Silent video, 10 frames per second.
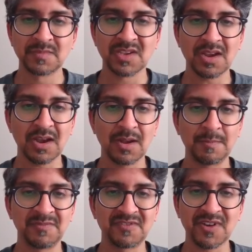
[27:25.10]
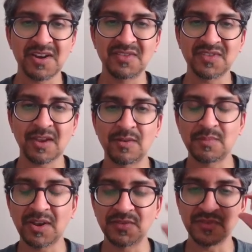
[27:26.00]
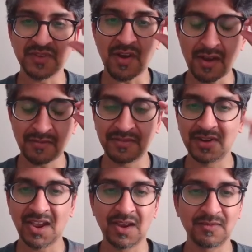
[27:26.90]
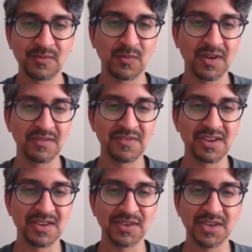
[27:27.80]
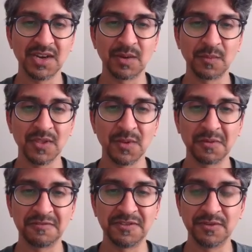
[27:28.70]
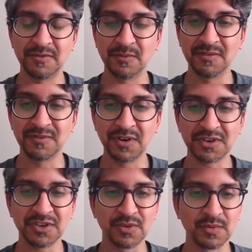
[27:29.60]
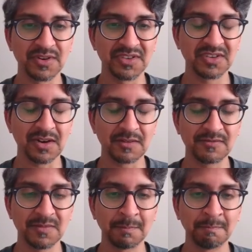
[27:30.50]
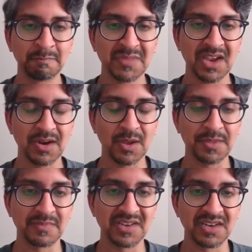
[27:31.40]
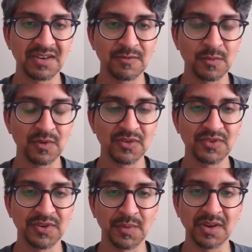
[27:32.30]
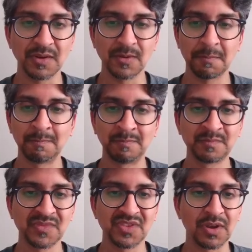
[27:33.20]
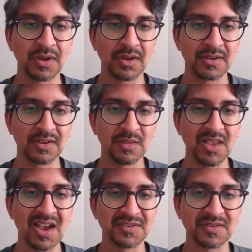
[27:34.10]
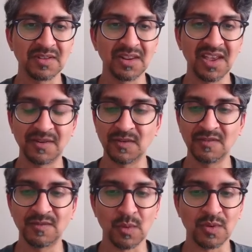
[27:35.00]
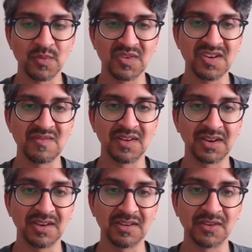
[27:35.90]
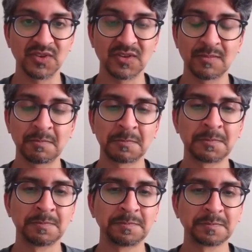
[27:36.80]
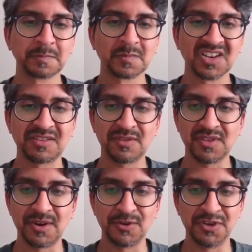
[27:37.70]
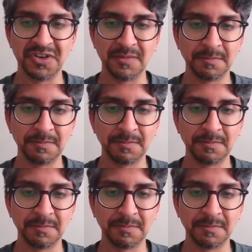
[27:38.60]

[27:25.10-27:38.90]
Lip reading: Friday and Saturday puzzles often have one of these in it where they're referring to the word itself and not the meaning of the word. So here, the last letter of the word receiving is the letter G.